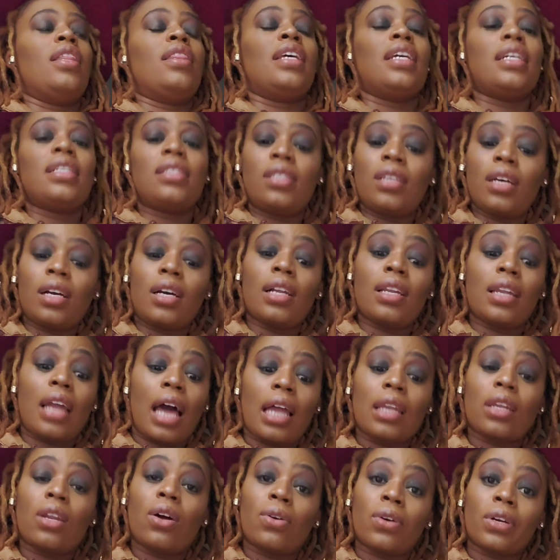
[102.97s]
These took a
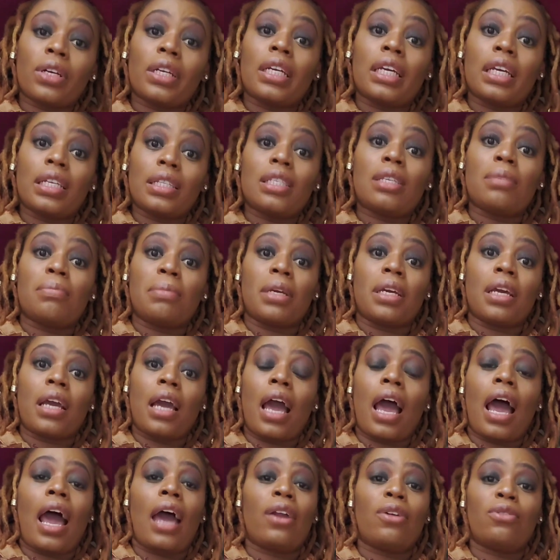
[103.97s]
lot longer to get to me.
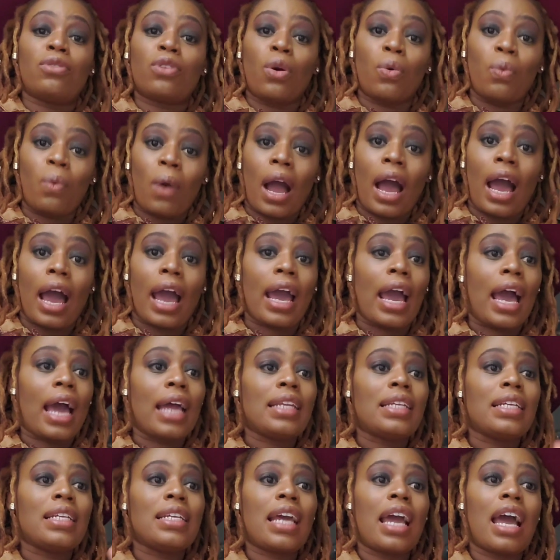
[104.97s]
I don't know why.
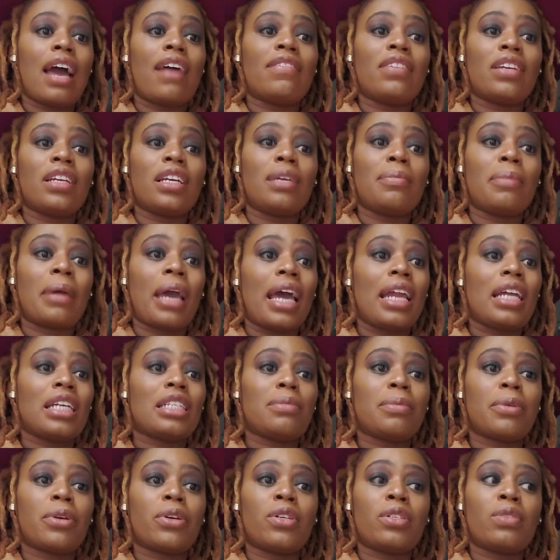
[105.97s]
I didn't have any bad
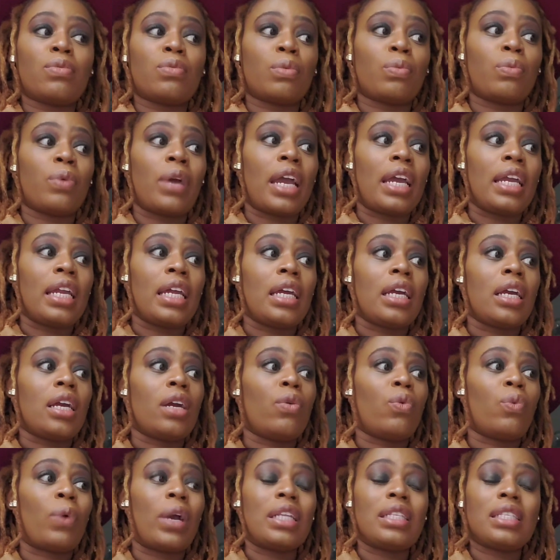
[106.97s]
experience with
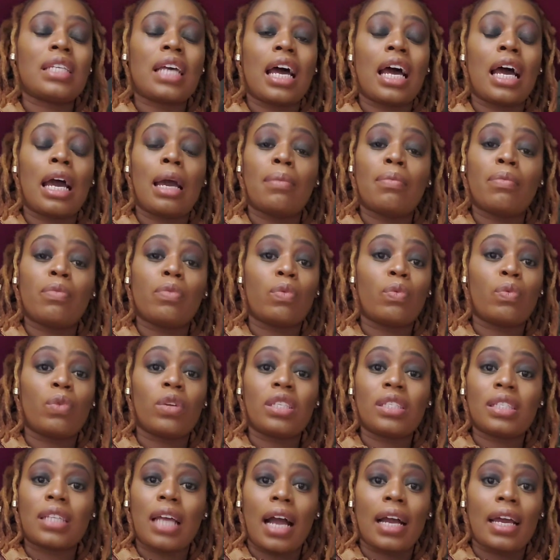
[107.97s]
wait time
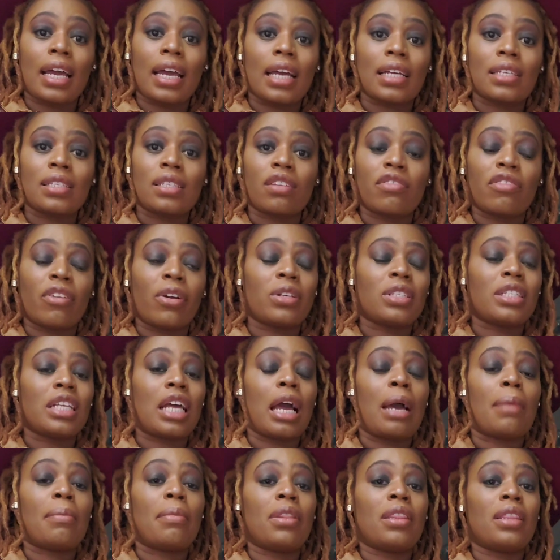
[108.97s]
with StockX the first
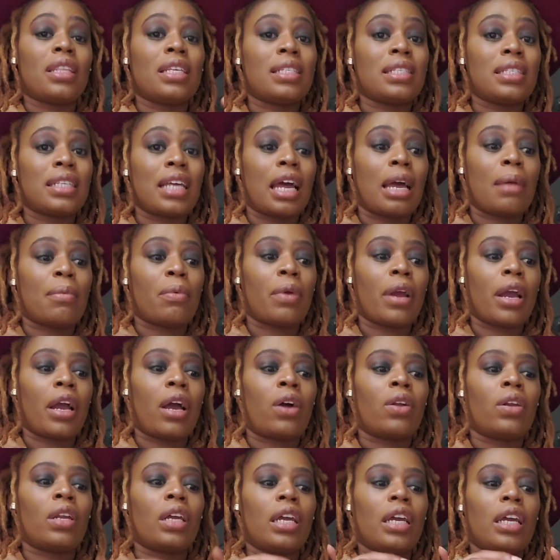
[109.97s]
time, but this time
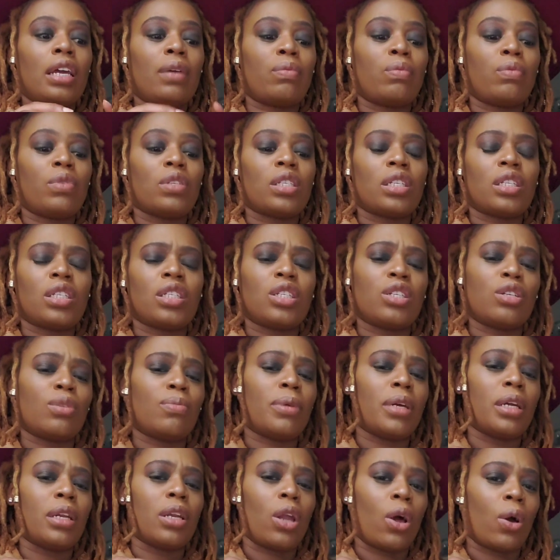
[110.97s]
around it was a
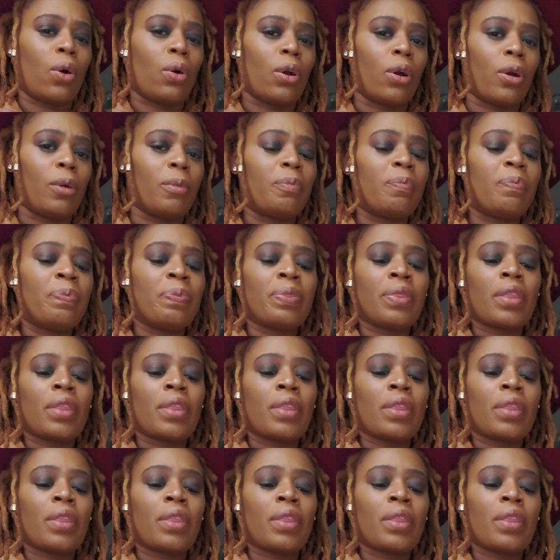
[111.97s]
little bit longer.